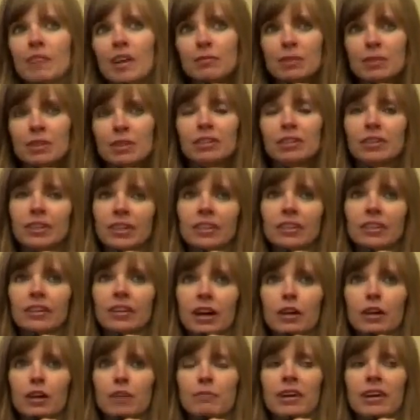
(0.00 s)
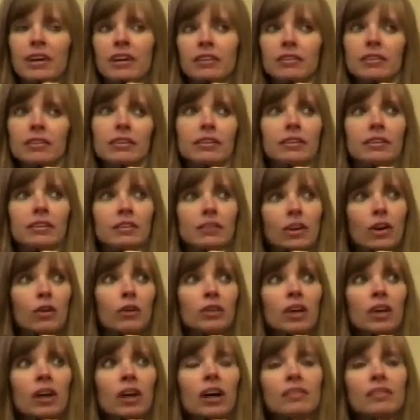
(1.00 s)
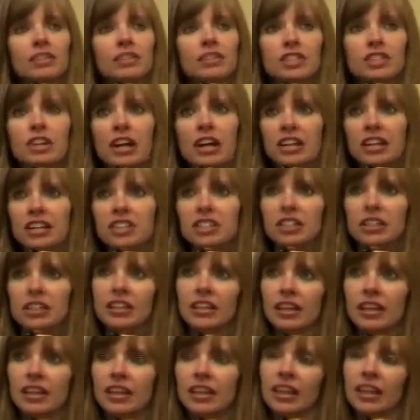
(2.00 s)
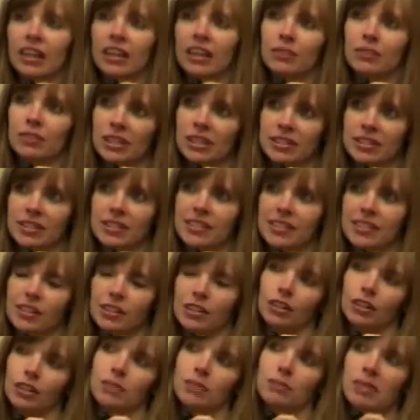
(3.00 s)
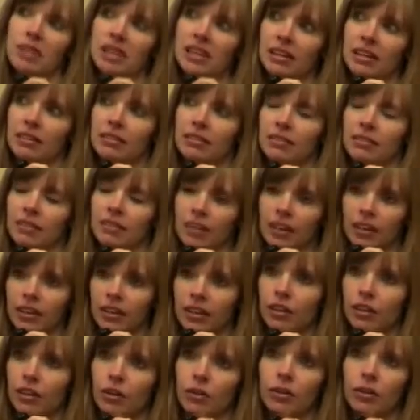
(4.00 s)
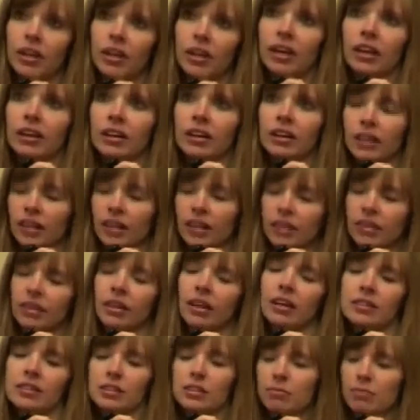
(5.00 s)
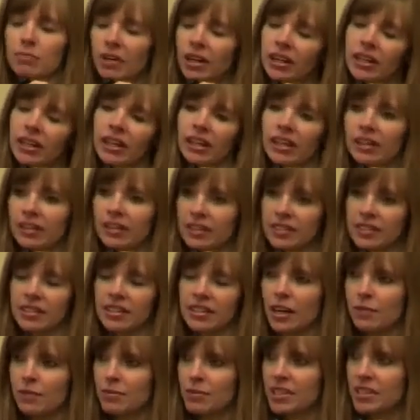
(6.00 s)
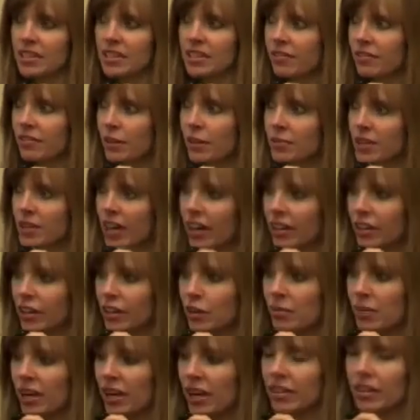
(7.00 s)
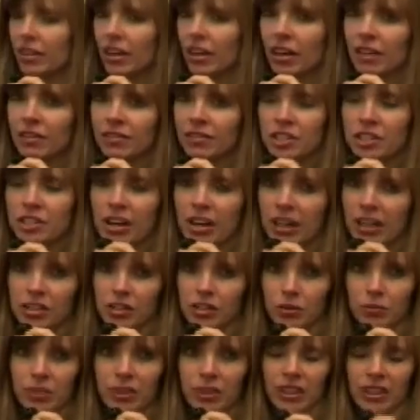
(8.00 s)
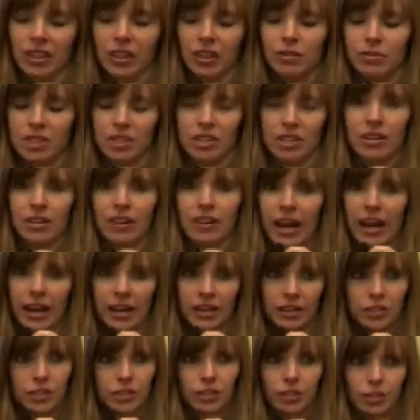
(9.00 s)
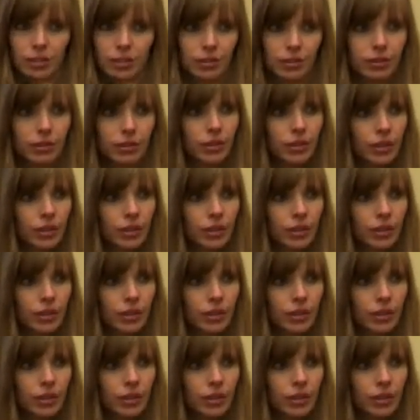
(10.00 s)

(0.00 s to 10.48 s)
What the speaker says: been learning a lot about the whole law of attraction thing, and I don't necessarily mean, you know, getting lots of money and this type of stuff. I'm talking about law of attraction when it comes to your attitude,